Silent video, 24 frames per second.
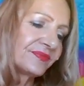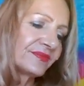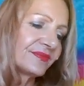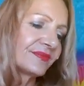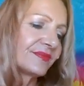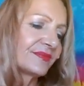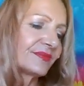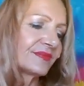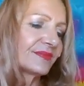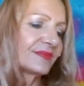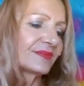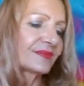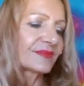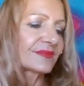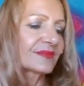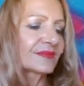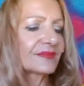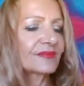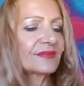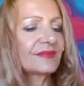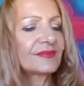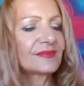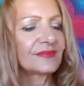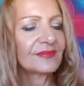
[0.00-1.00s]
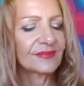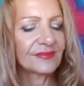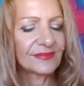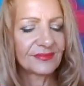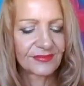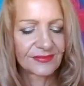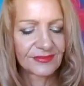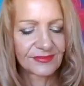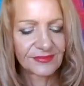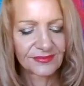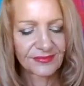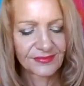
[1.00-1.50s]

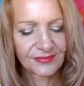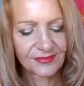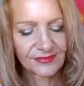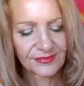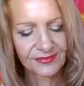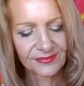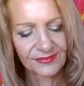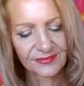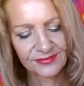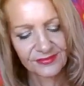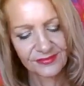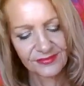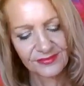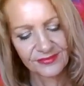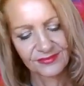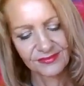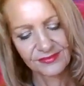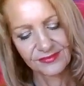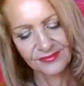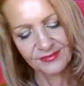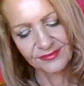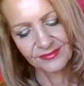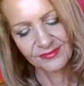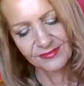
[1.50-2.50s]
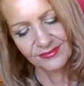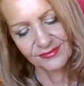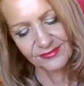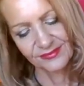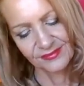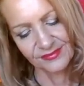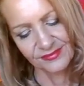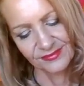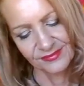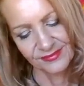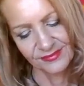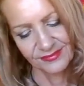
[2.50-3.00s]

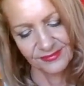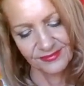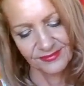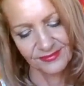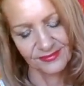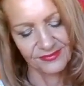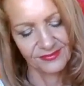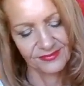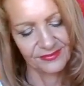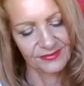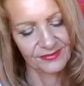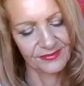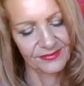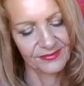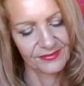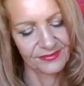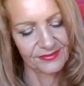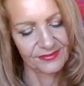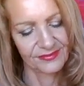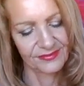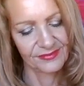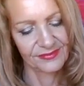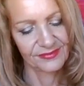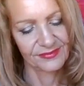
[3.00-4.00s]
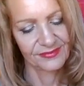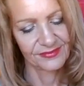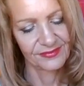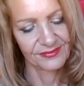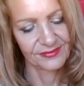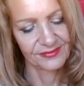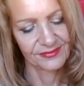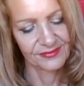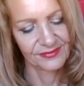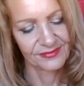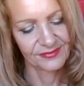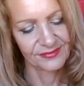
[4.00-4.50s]

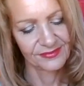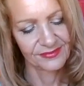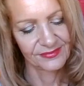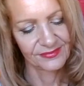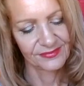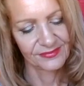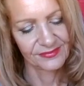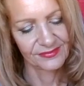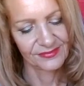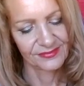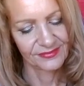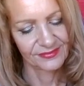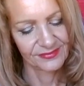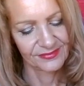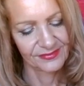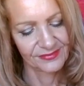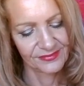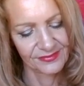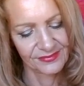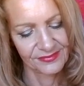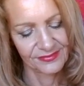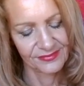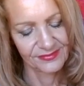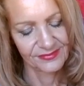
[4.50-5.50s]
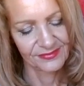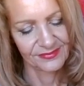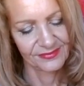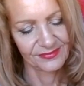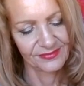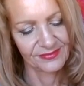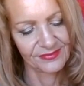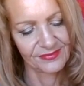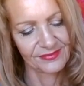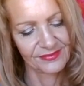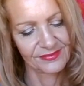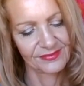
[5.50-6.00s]

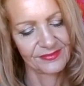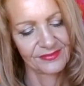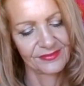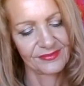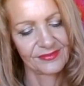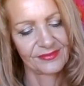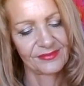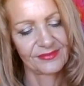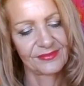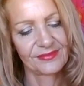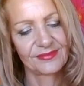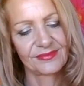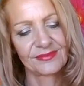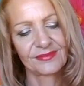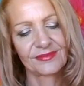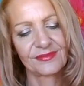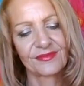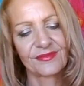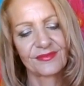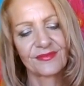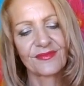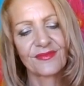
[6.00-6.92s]
[no speech]